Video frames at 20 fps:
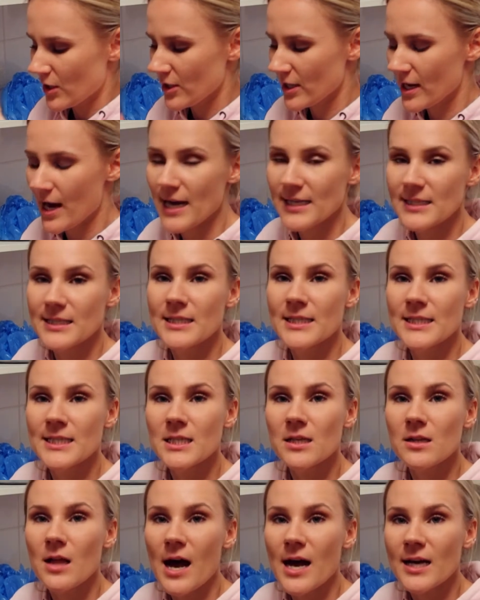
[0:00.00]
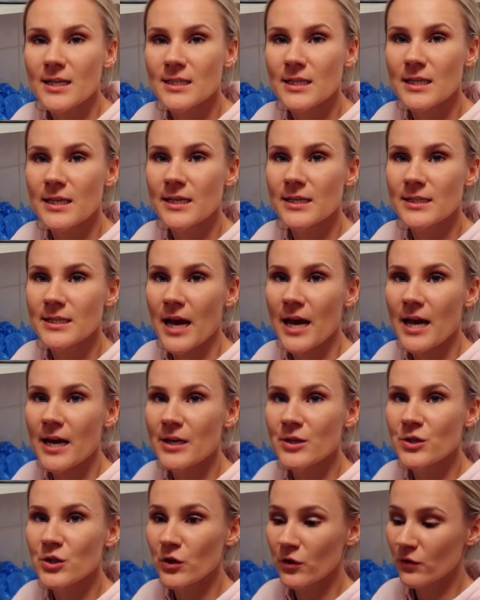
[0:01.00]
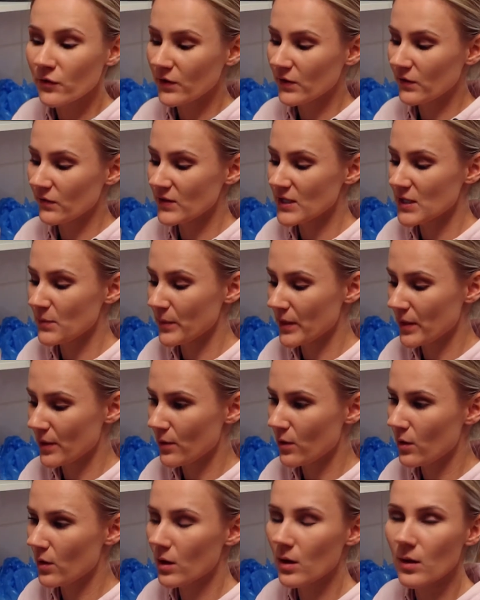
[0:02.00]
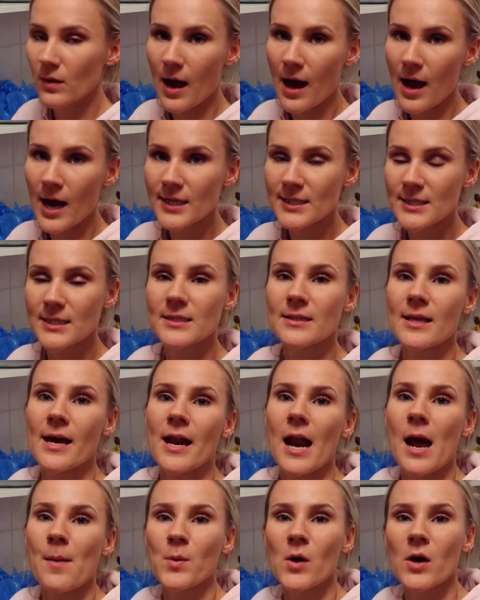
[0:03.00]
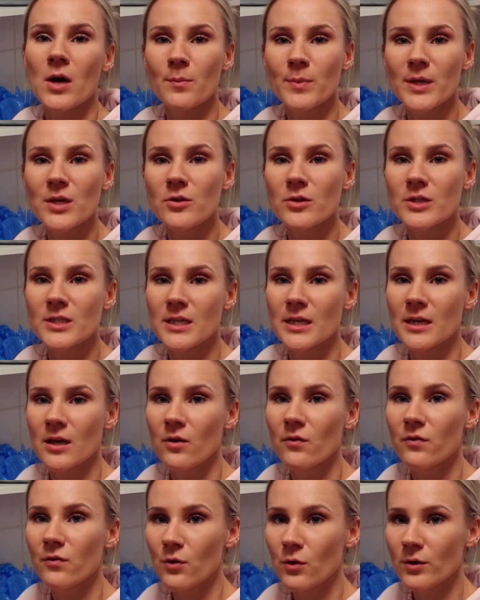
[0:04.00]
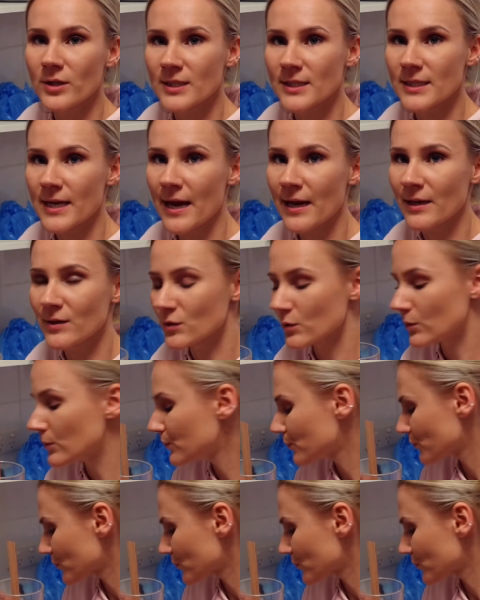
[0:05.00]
you guys, this glass is a 250ml glass that I'm going to be using for this candle.